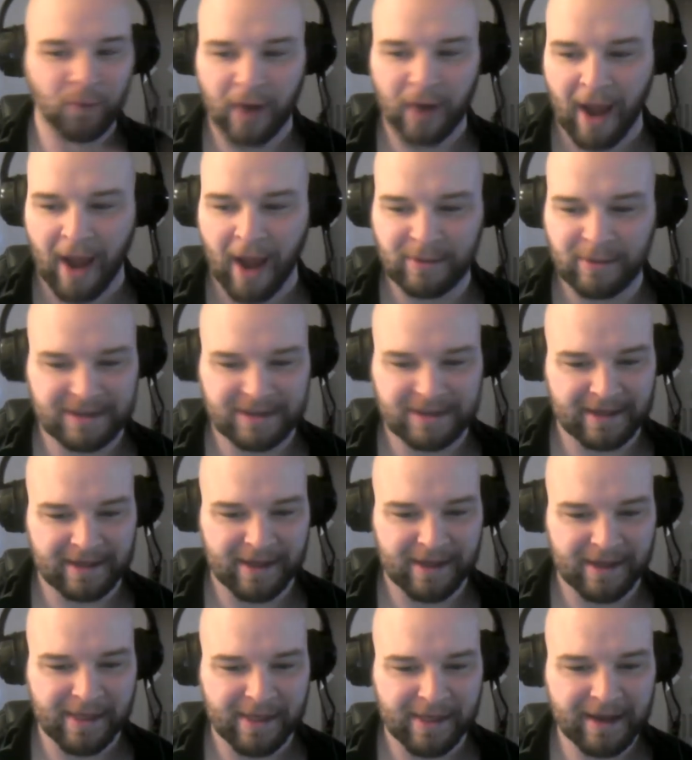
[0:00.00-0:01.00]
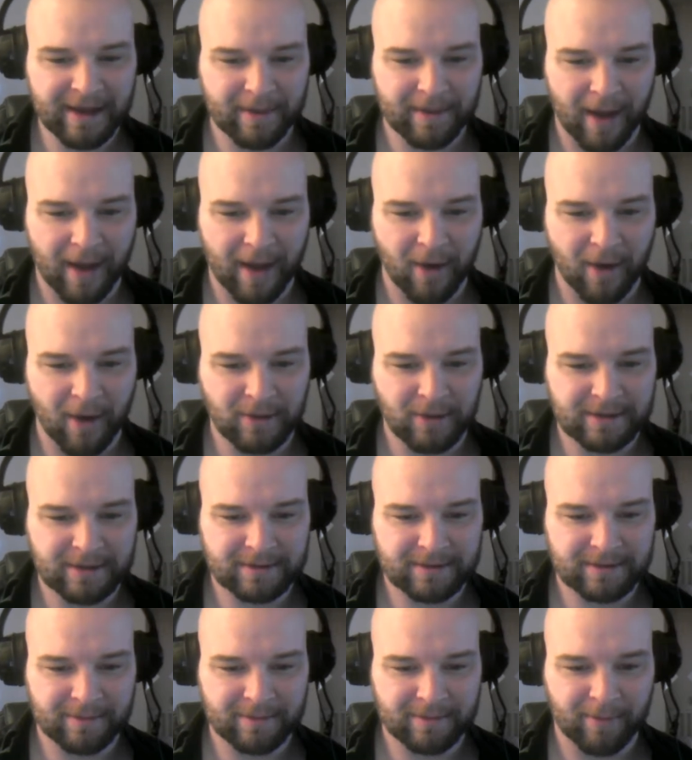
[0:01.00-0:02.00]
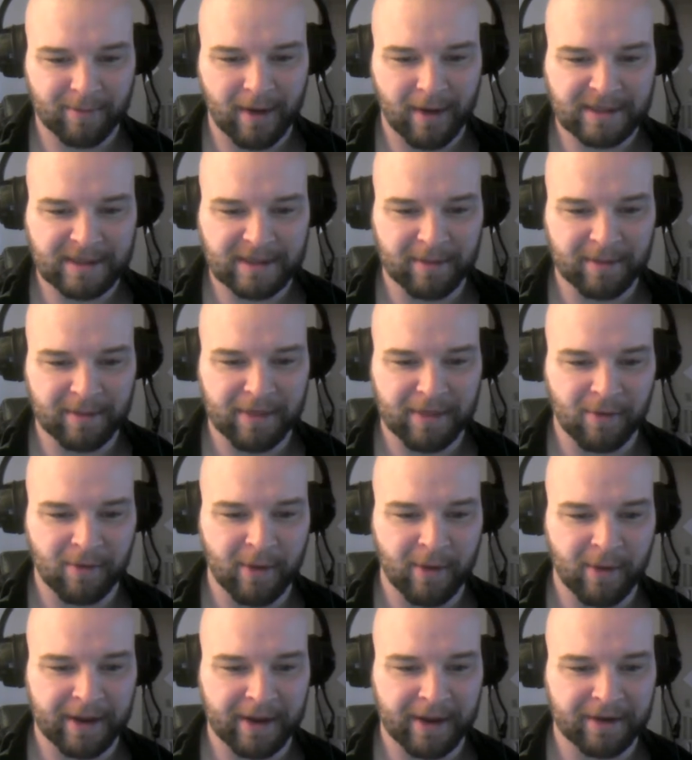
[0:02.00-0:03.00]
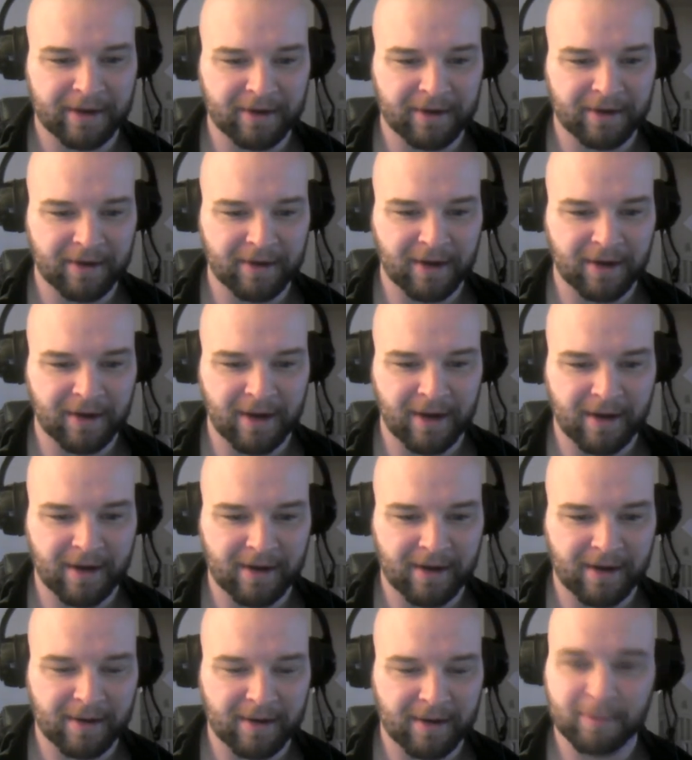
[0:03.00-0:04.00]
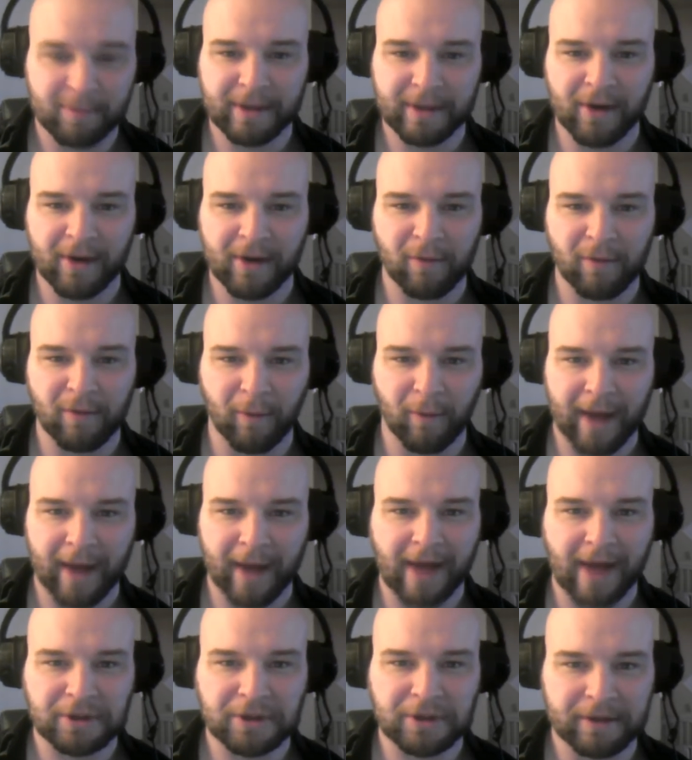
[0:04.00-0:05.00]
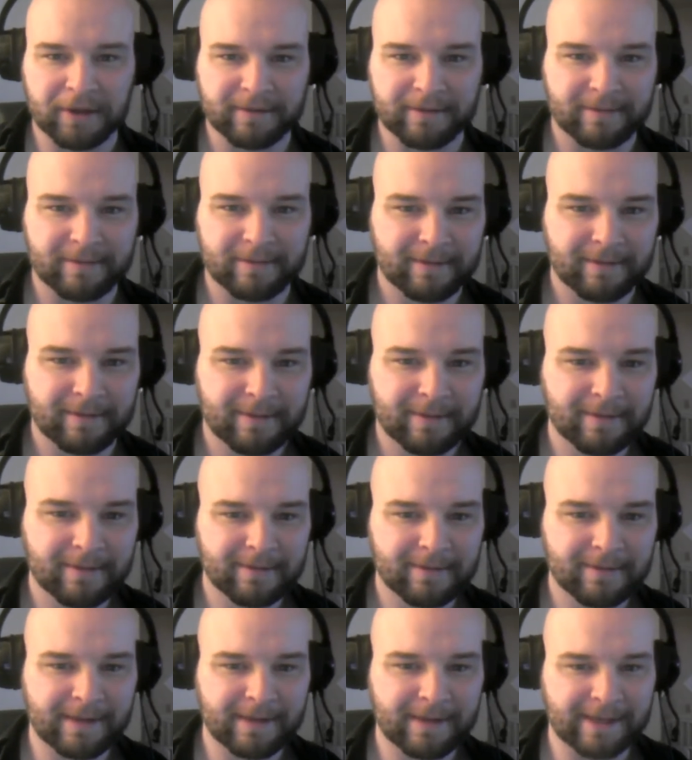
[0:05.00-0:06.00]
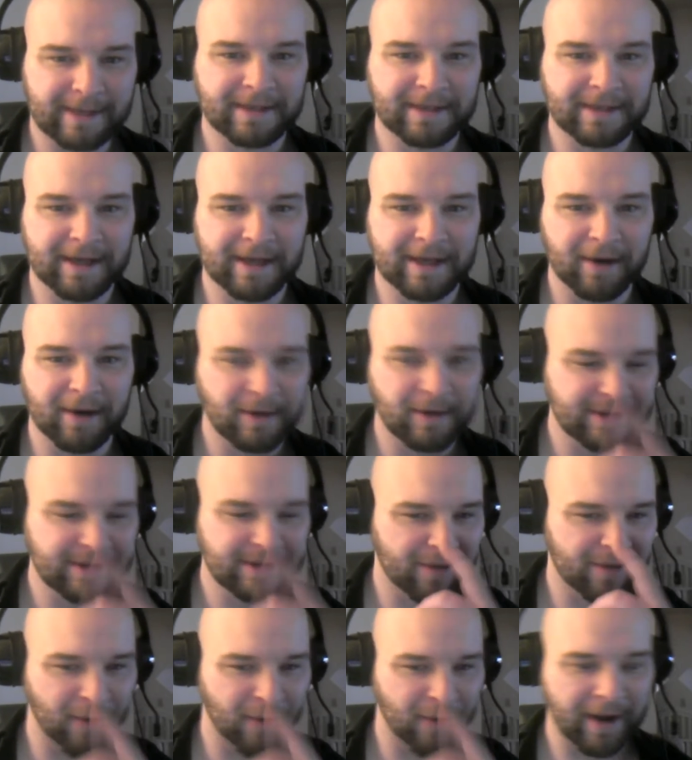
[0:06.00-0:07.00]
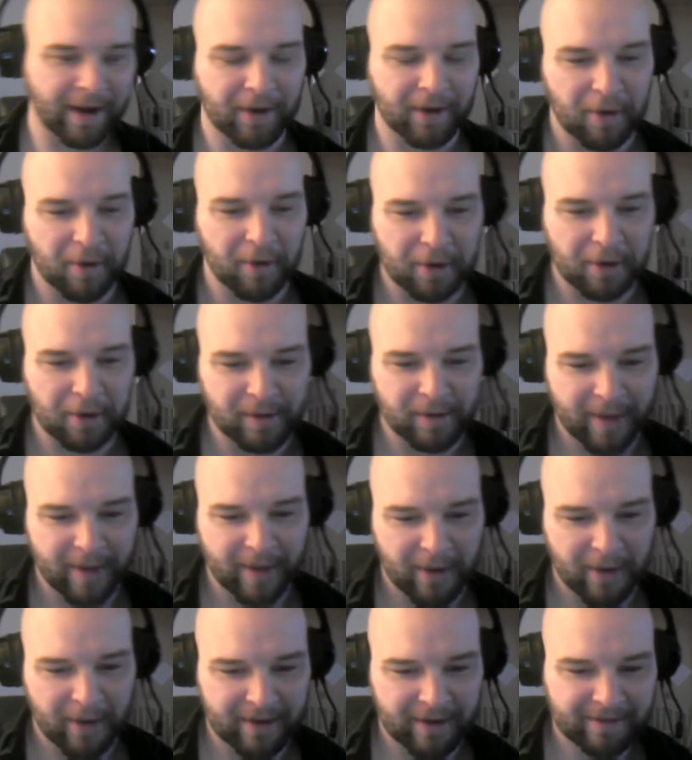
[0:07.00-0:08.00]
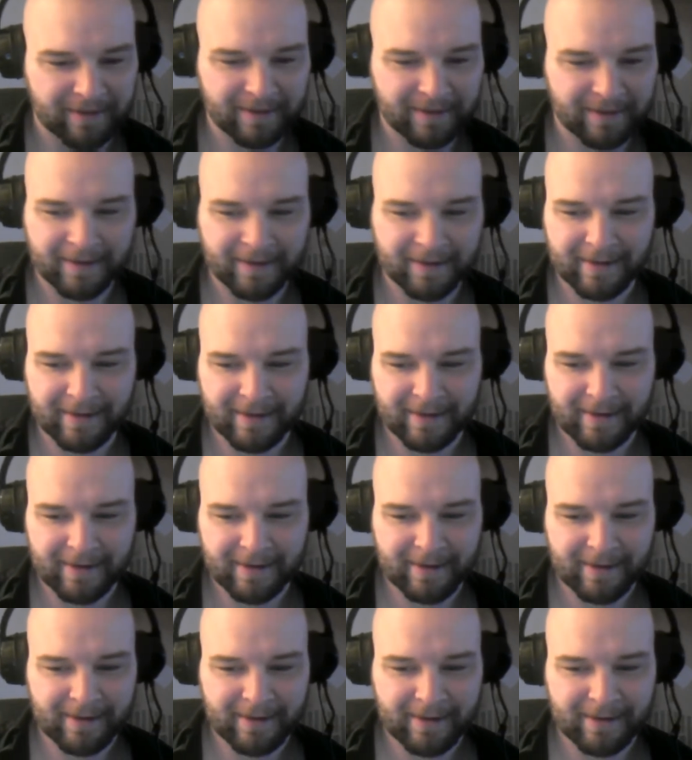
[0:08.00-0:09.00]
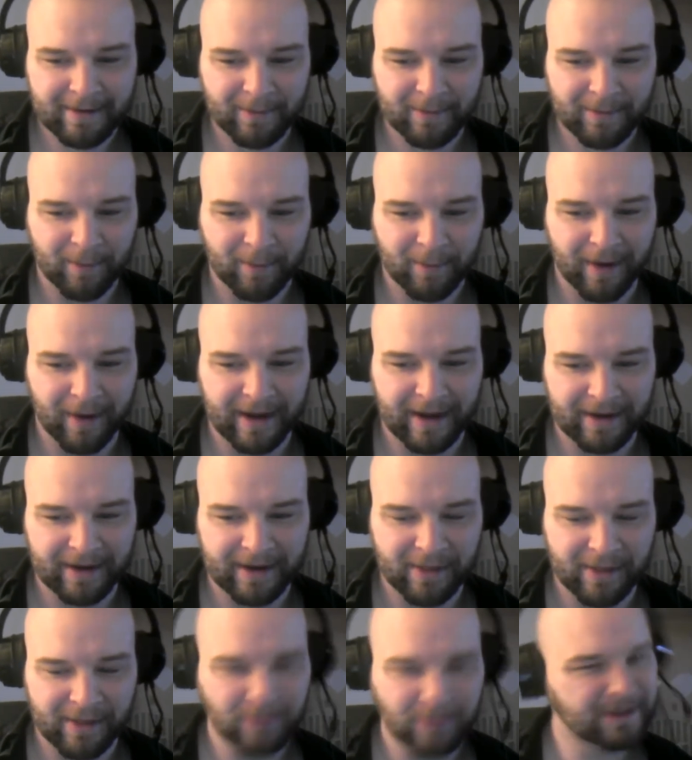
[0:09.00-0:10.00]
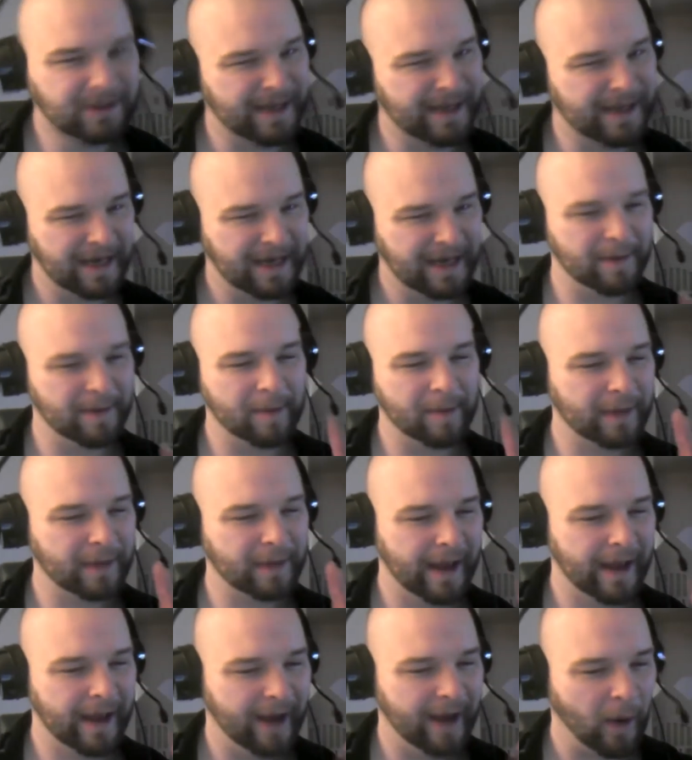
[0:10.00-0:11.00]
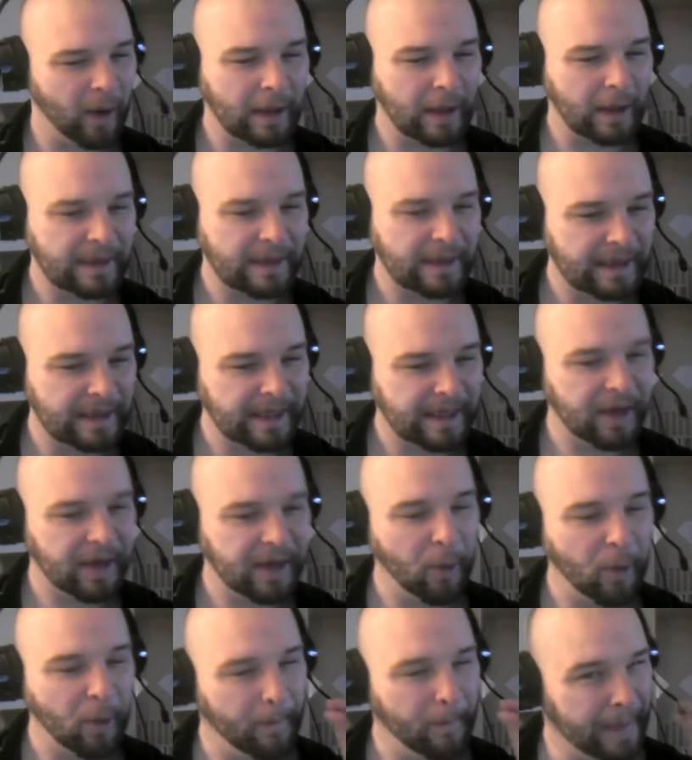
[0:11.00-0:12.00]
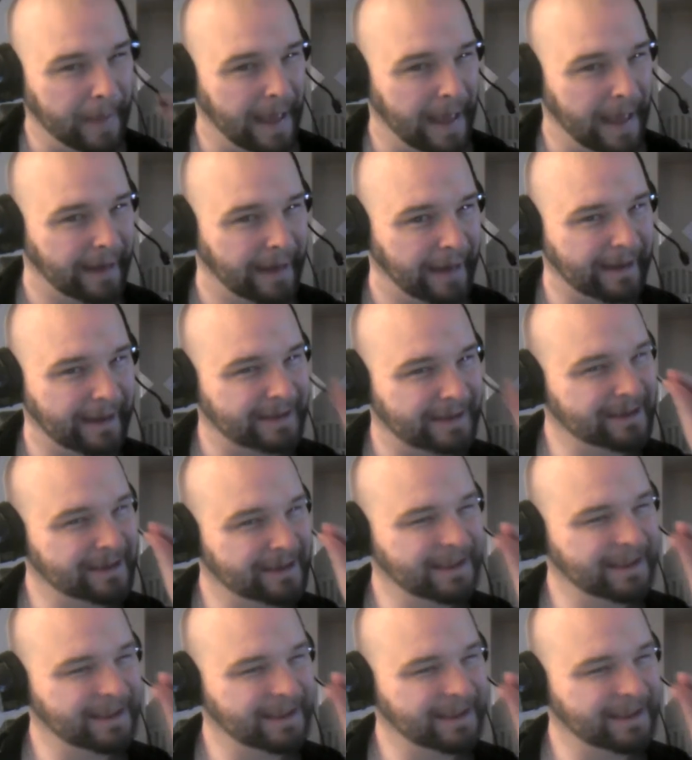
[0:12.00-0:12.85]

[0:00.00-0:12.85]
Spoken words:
I was thinking about possibly throwing in complete overreaction into here instead of writing an article about it. But those need to be planned out a little bit, like just